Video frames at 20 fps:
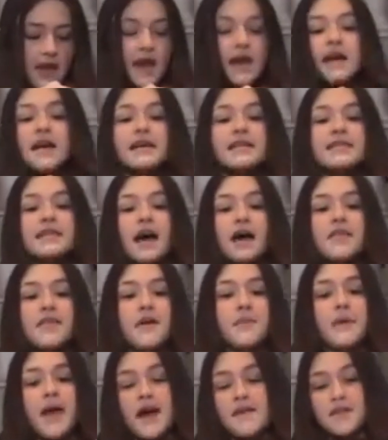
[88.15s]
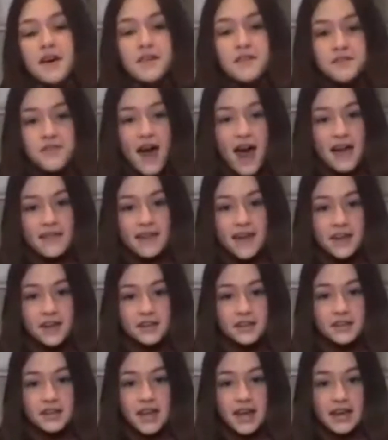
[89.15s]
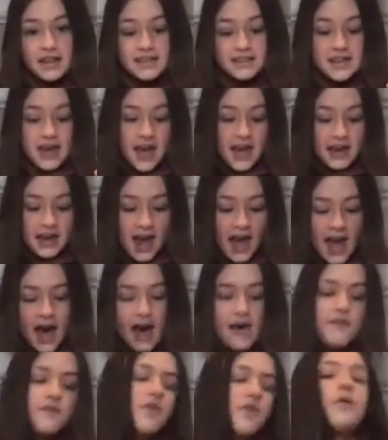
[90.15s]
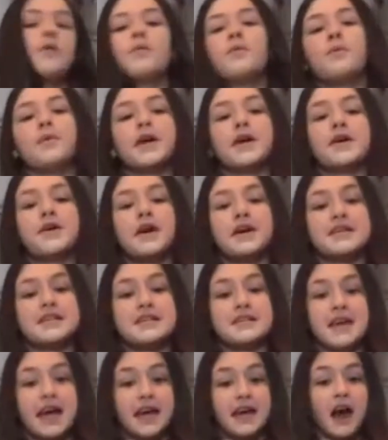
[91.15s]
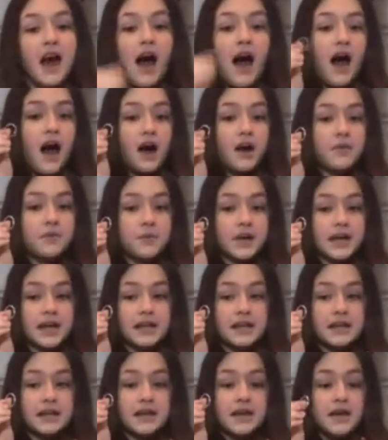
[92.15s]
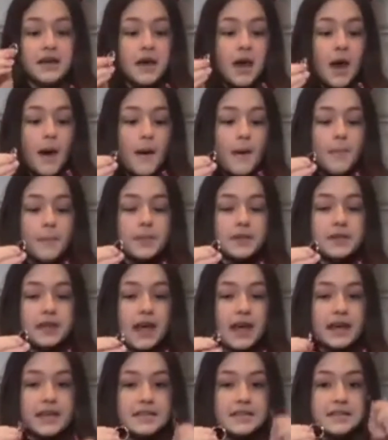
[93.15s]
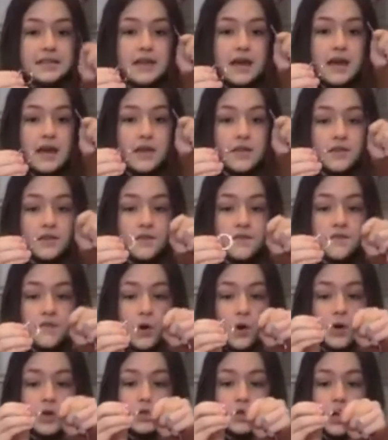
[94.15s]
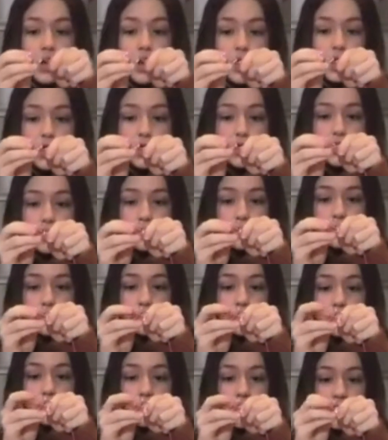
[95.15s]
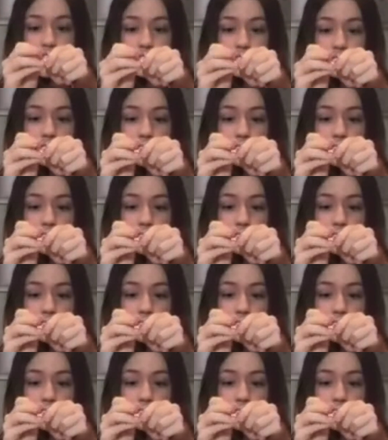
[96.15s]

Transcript: Now that we have our flat lanyard lace in half, we are going to take our ring, place the fold through the ring,